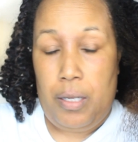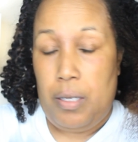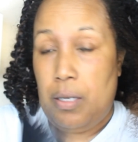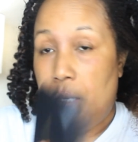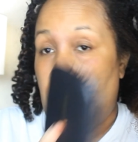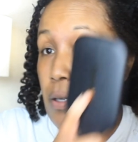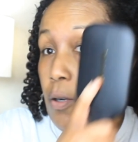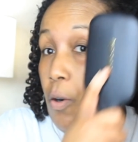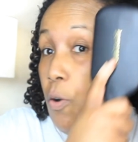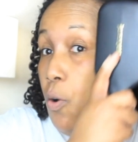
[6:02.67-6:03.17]

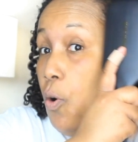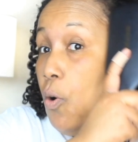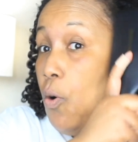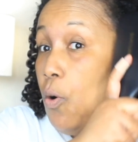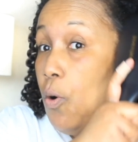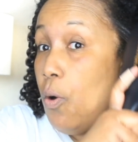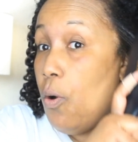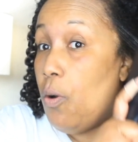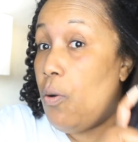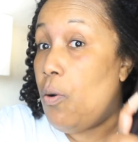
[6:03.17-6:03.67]

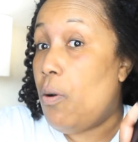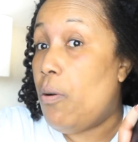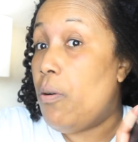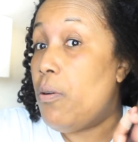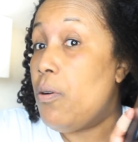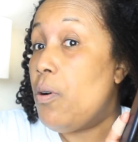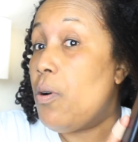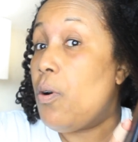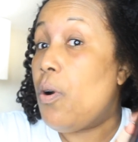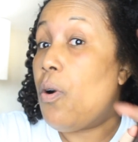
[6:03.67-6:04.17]

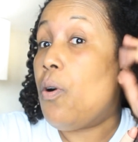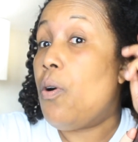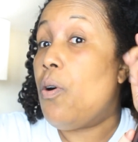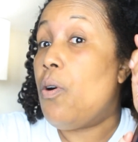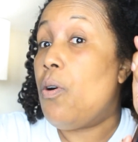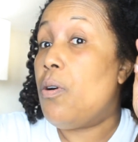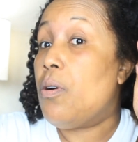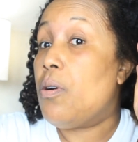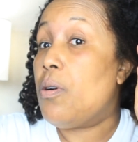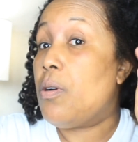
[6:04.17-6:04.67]

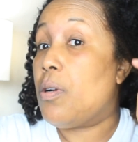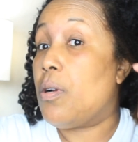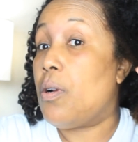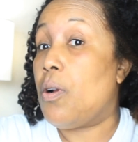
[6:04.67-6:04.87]
Nothing is said.